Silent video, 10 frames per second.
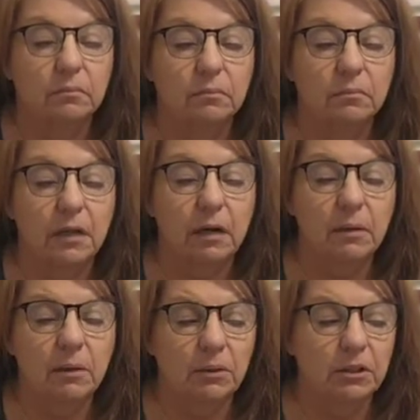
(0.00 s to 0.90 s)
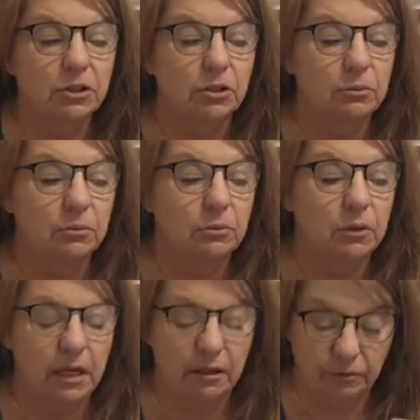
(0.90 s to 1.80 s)
not really sure what
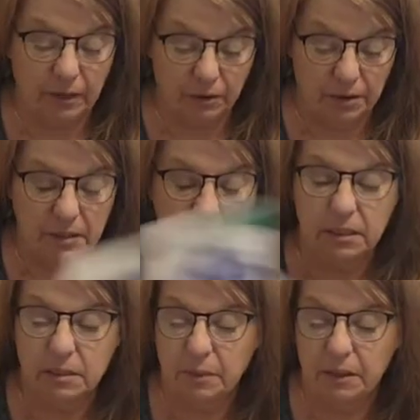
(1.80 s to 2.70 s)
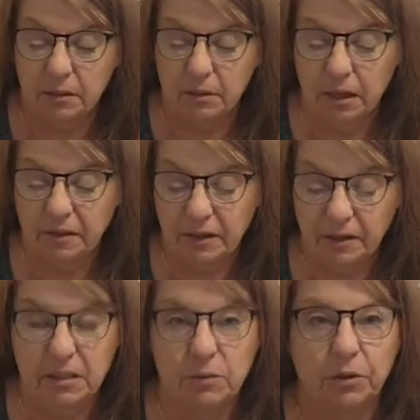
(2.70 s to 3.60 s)
kind of flower this is, but I think
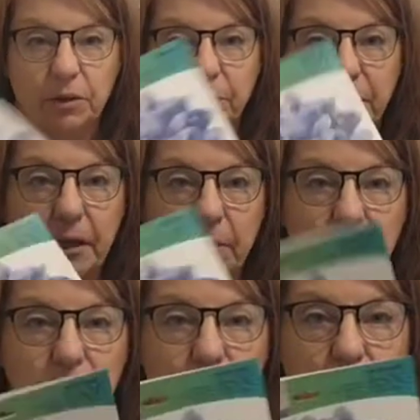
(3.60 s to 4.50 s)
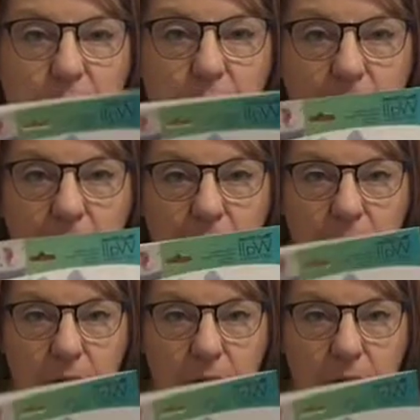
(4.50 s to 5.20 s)
it's really pretty. I'm going to do the purple.